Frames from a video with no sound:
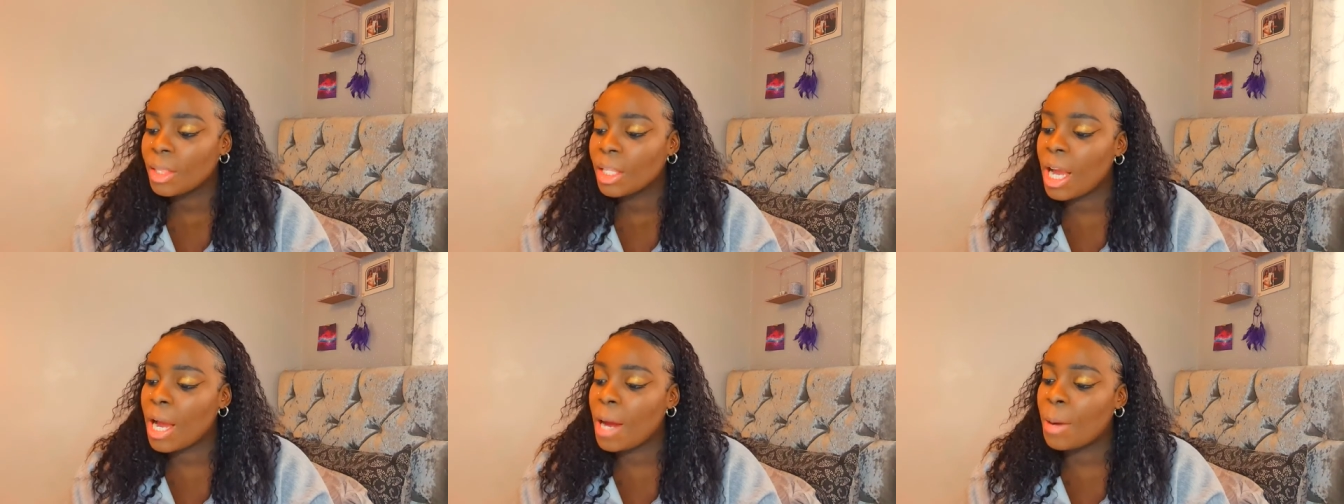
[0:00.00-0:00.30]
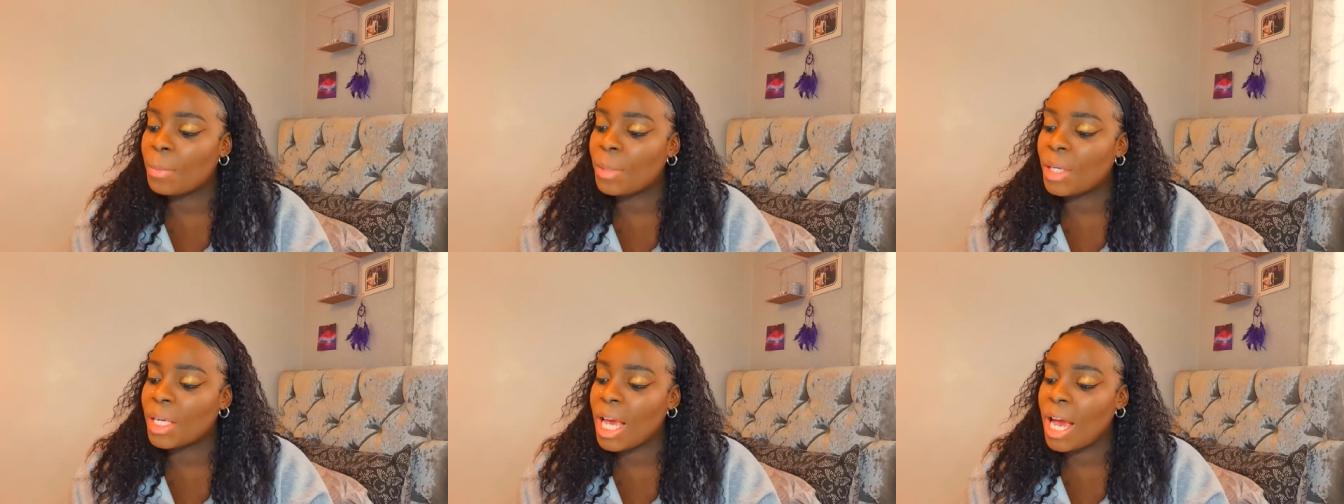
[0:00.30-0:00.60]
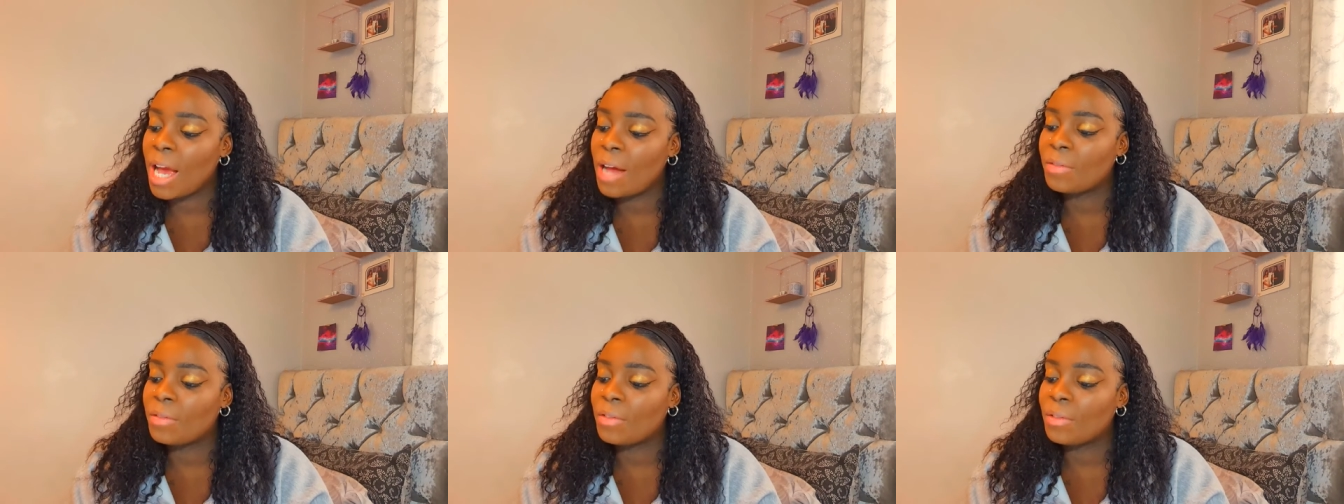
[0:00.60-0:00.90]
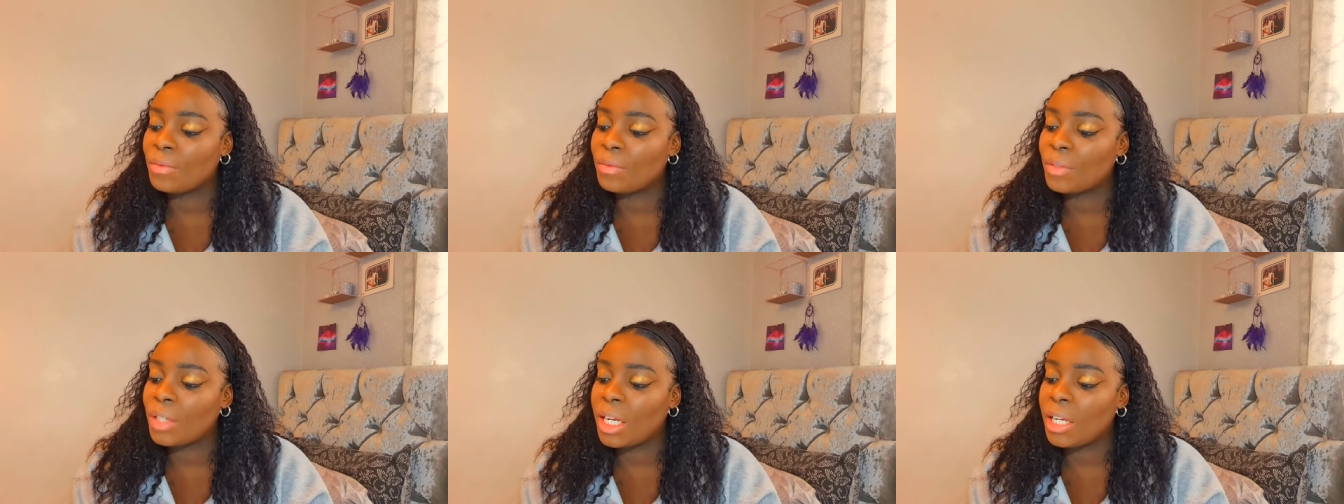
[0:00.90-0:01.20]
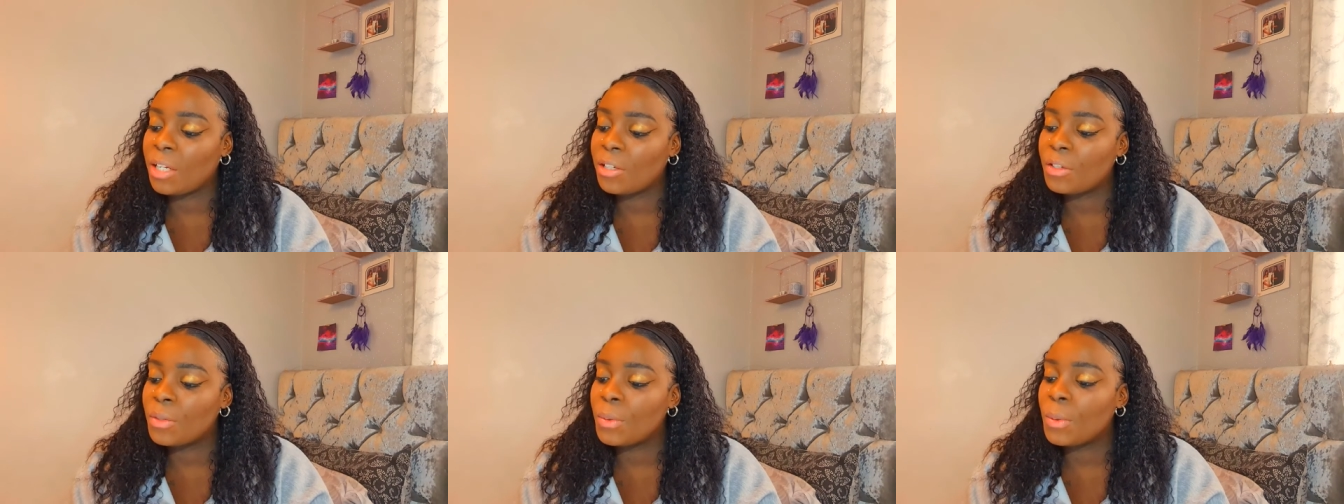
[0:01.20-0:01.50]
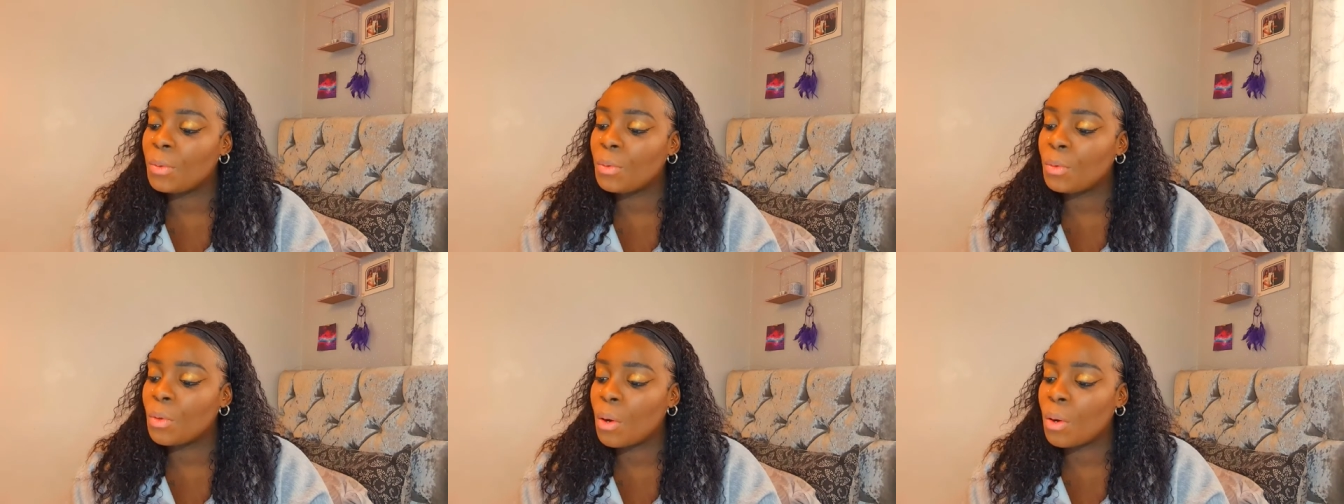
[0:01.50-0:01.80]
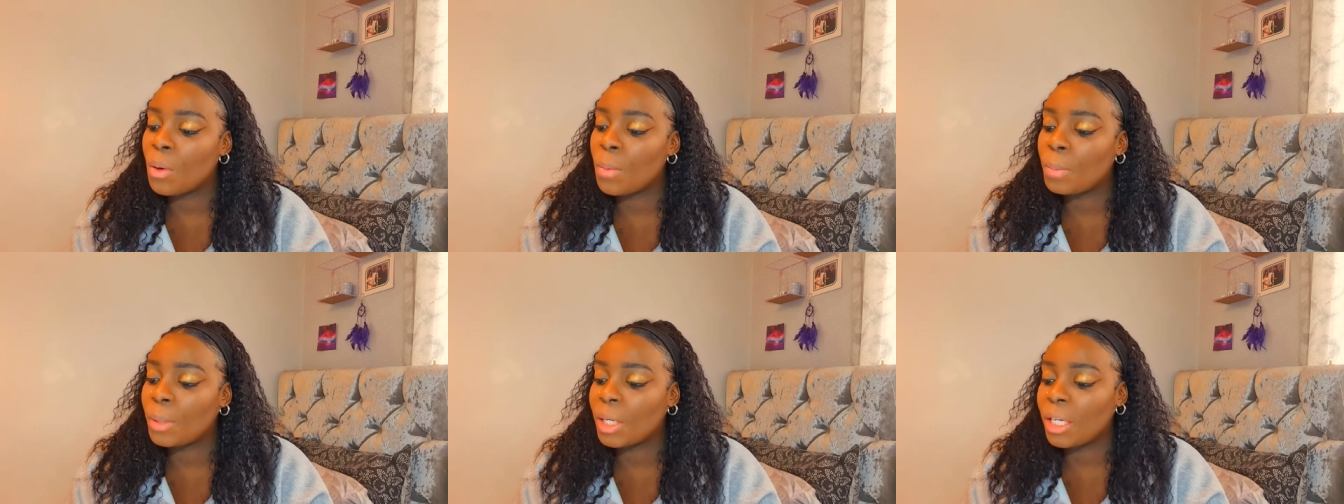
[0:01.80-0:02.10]
and we have to read doing
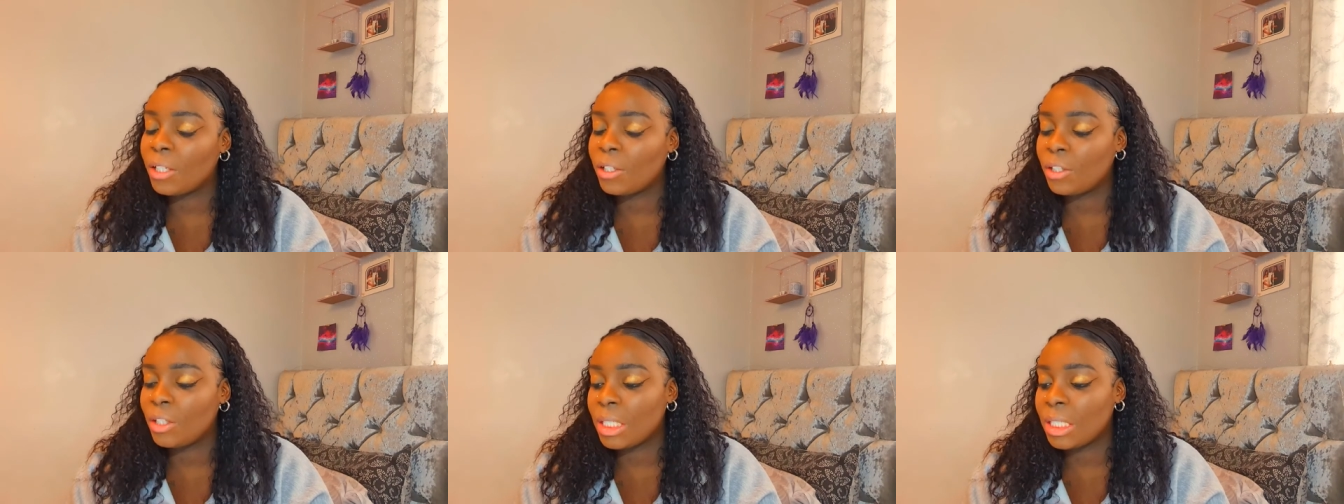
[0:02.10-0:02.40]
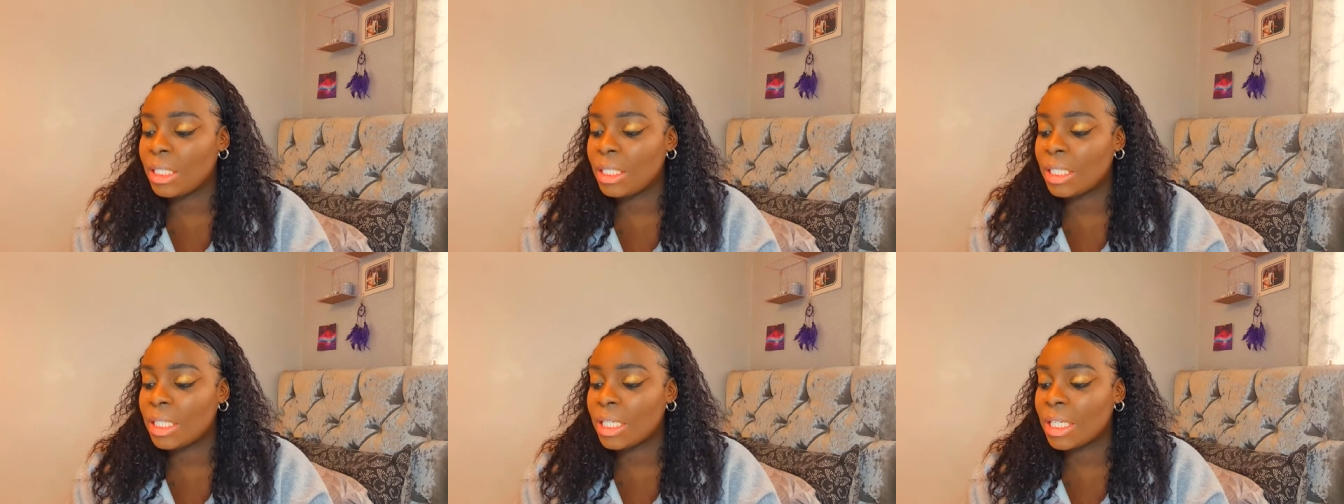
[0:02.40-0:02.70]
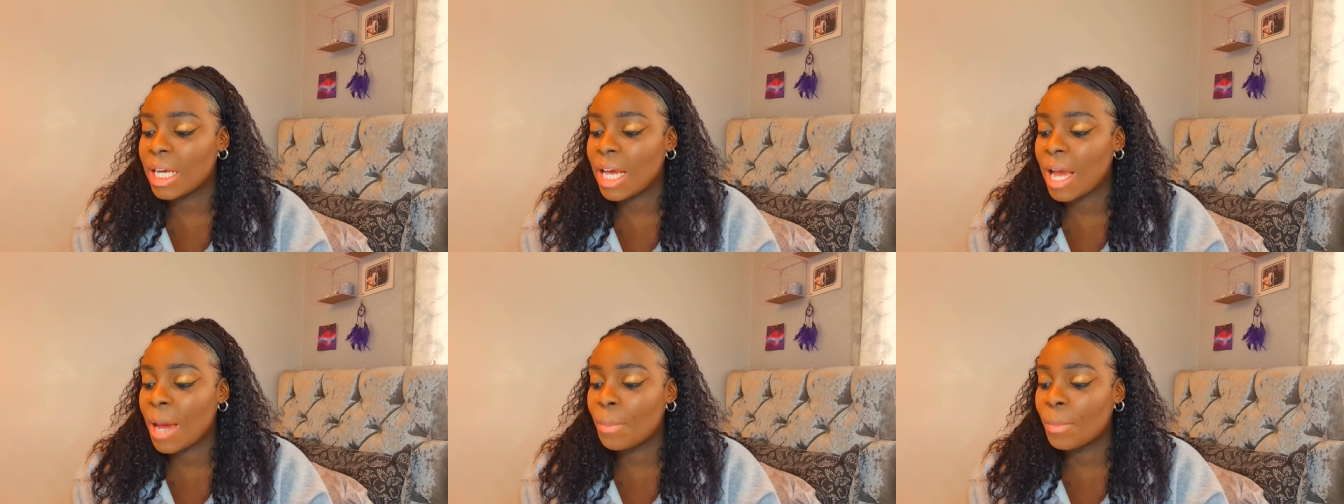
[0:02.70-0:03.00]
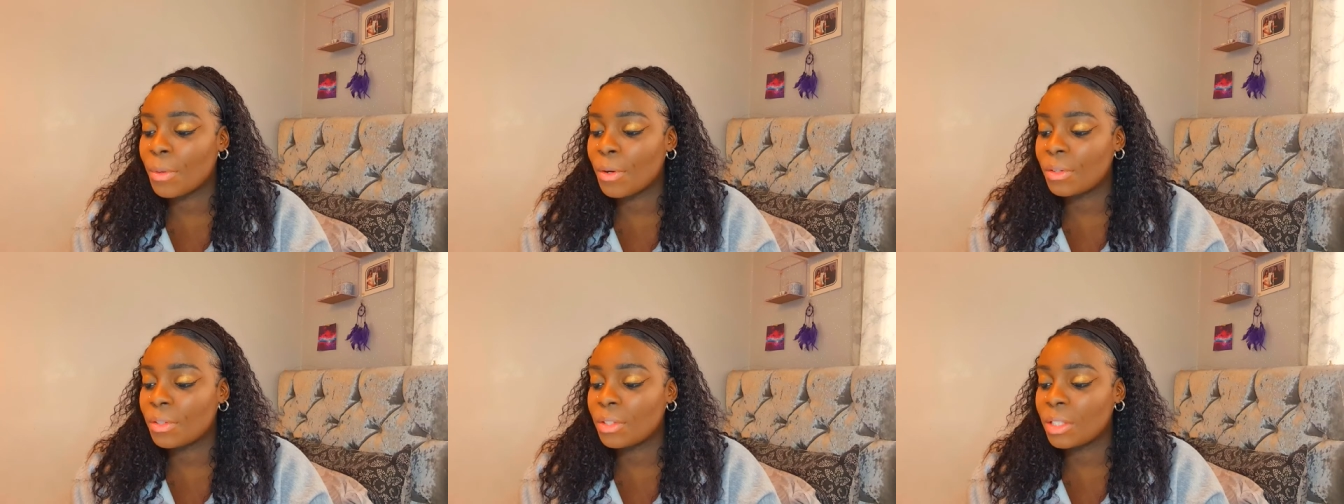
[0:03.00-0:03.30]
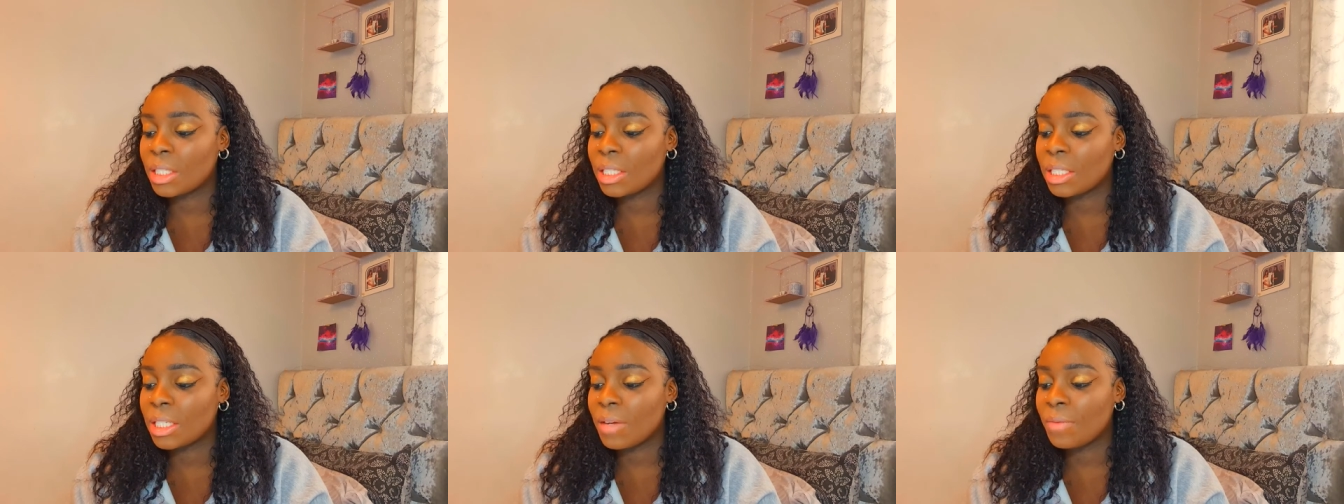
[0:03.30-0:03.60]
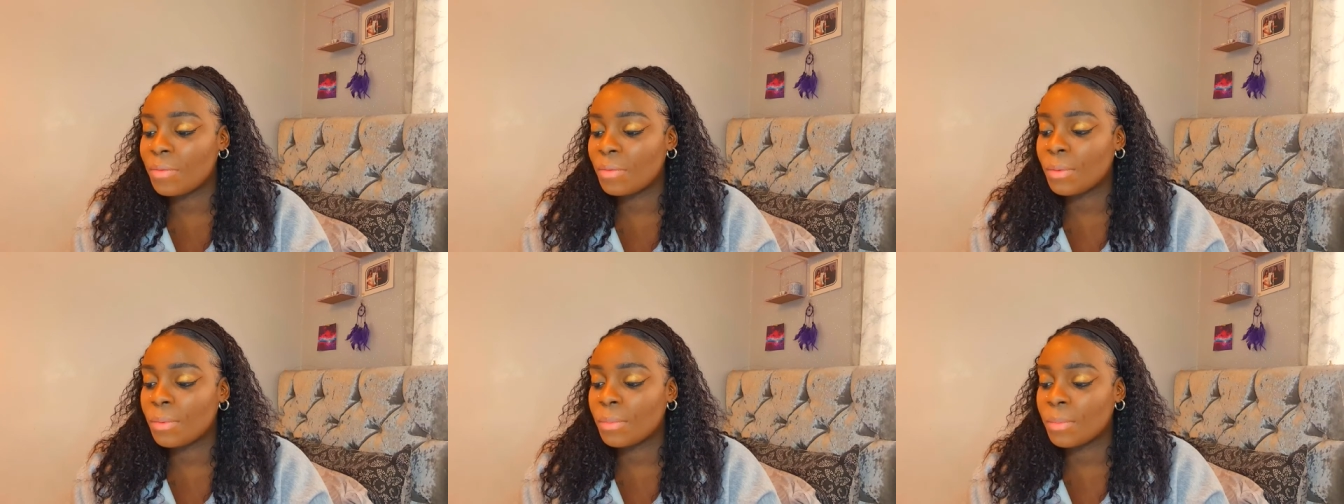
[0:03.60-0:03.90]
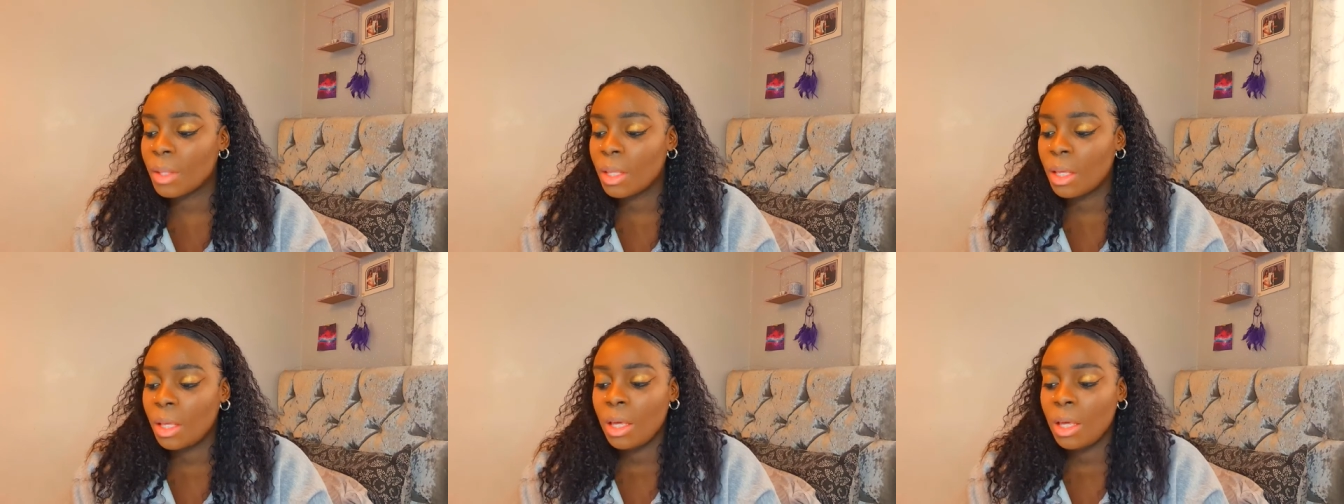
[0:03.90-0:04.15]
your Pgce at master's level.